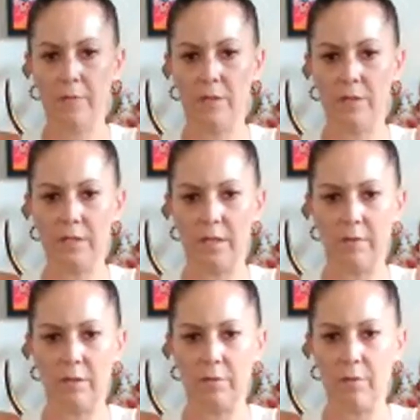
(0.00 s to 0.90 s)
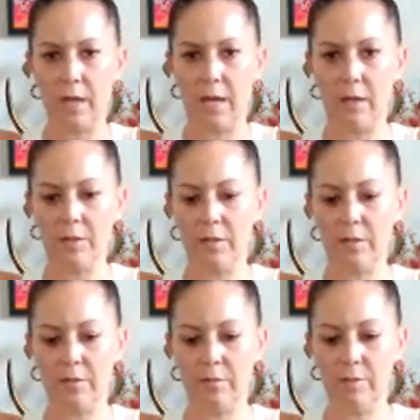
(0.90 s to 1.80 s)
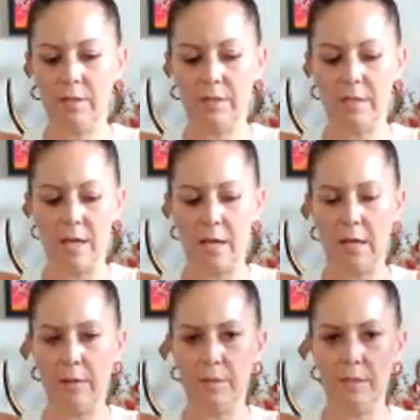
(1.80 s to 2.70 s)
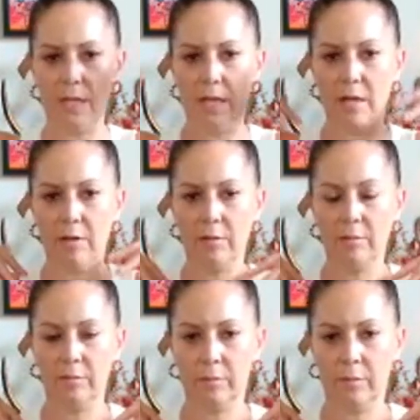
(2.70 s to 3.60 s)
And after your 7th round, press the arms down